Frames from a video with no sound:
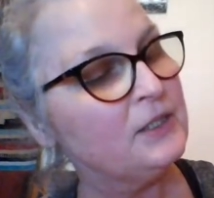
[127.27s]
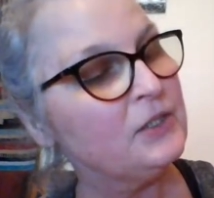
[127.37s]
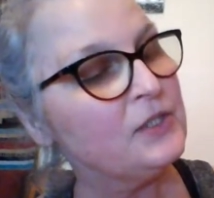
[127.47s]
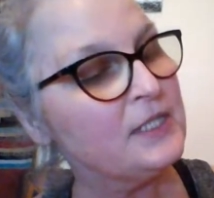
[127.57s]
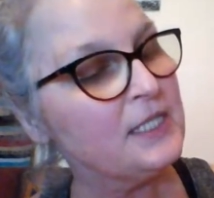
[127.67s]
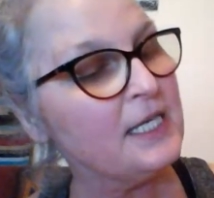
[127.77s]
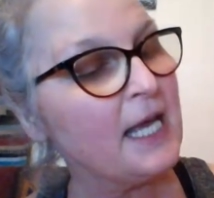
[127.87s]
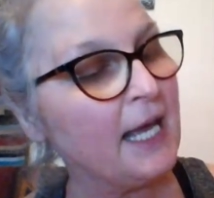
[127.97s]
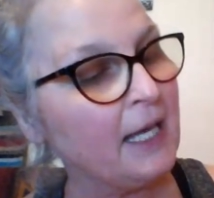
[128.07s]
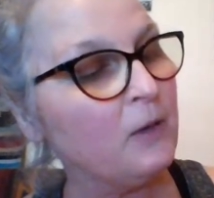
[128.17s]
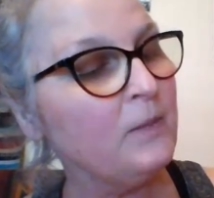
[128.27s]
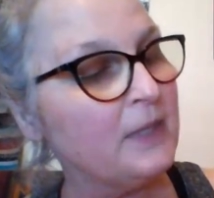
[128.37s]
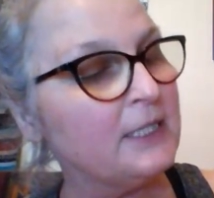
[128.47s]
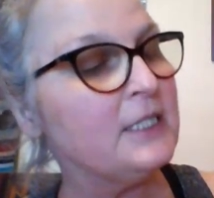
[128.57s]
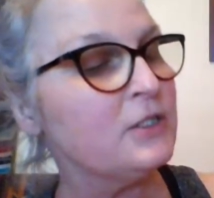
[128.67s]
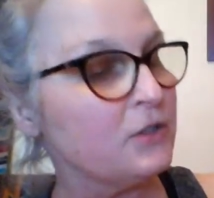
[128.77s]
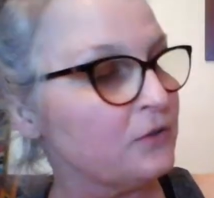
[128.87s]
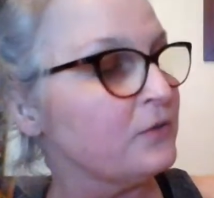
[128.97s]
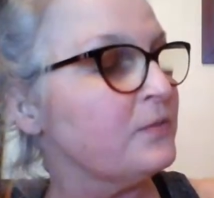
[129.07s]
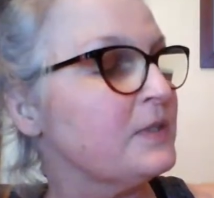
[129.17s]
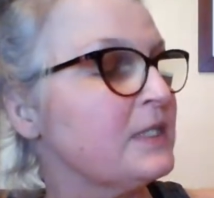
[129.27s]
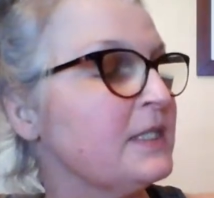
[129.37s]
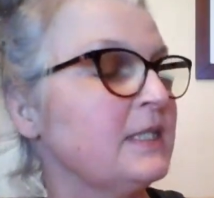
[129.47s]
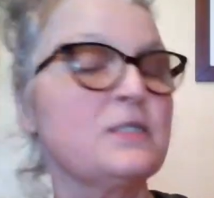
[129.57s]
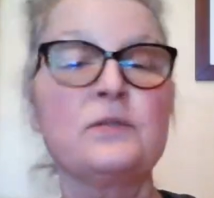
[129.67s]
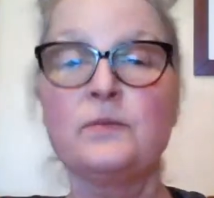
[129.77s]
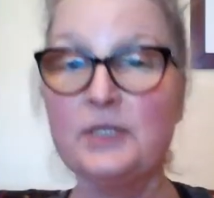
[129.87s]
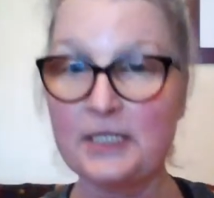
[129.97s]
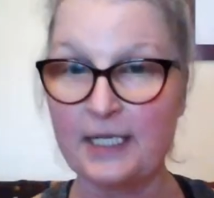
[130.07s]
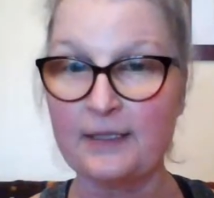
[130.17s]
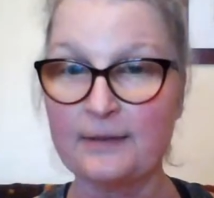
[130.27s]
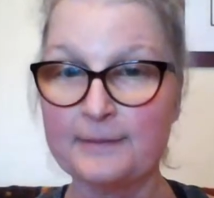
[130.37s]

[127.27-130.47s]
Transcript: to see how many tubes it would take?